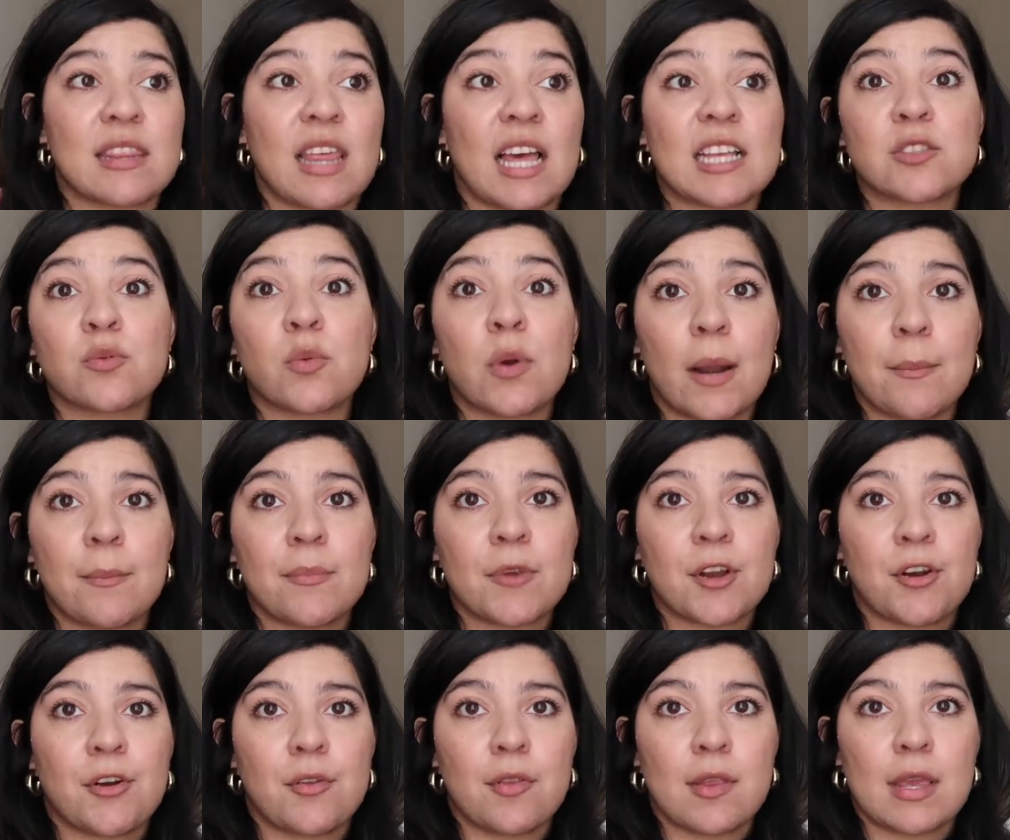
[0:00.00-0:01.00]
That's where I'm
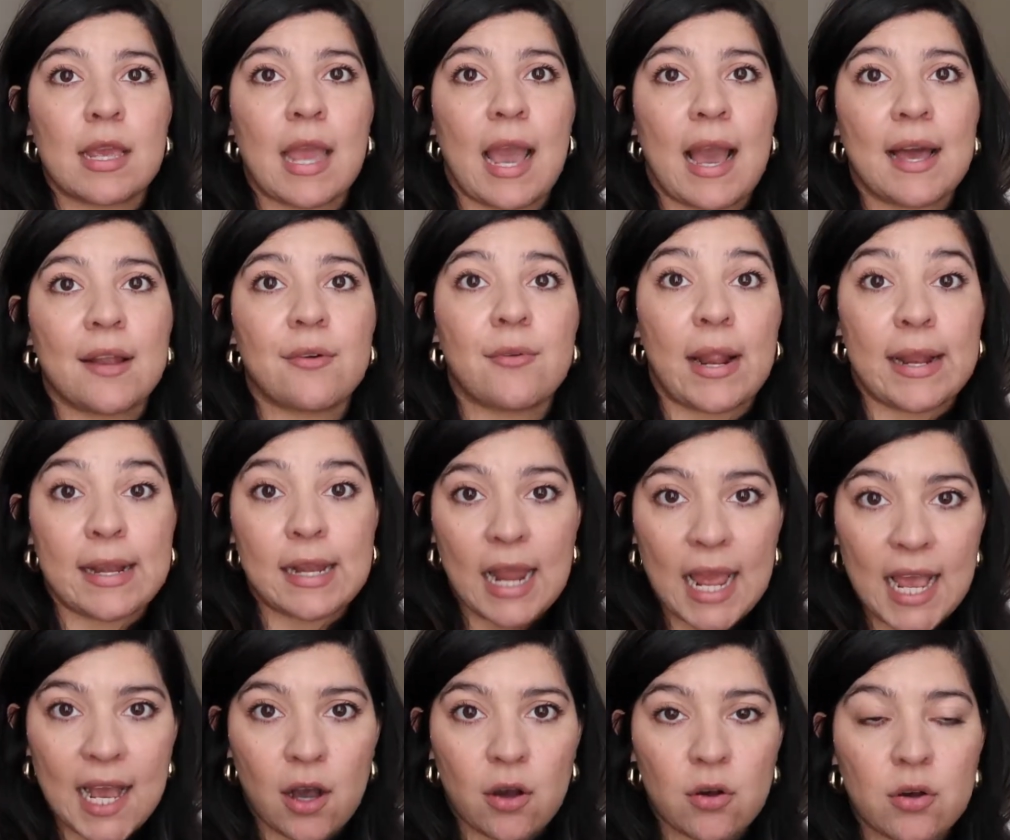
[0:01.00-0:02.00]
currently at right
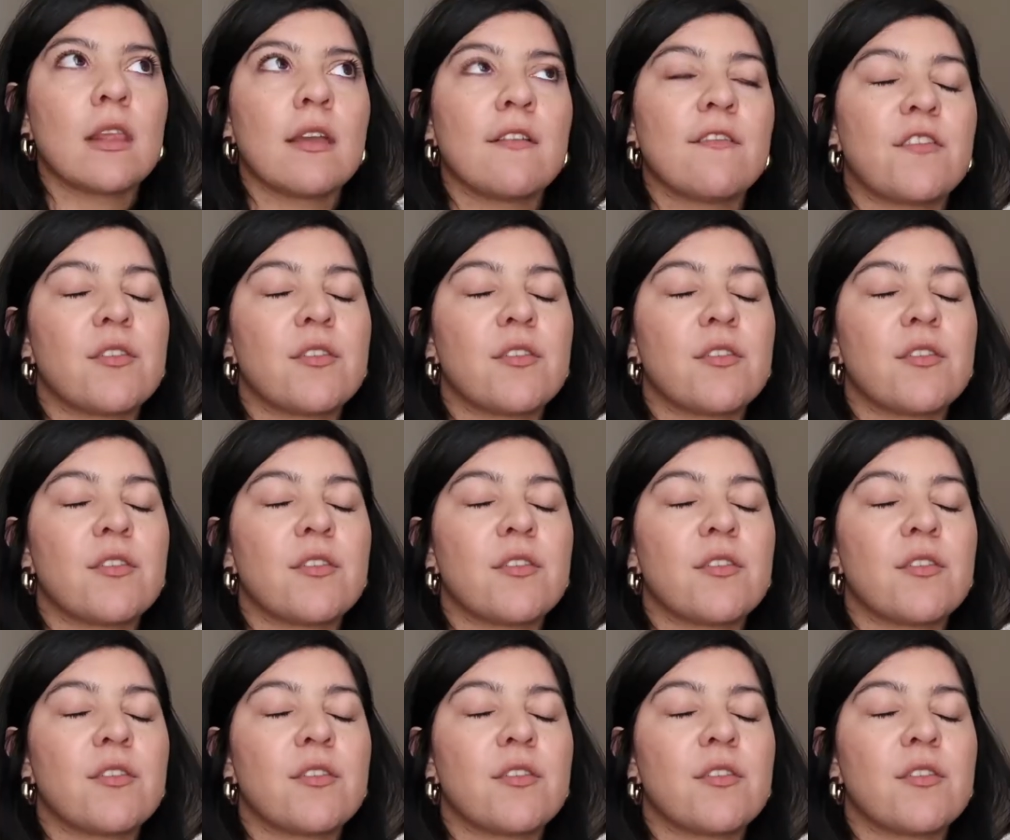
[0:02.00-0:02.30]
now.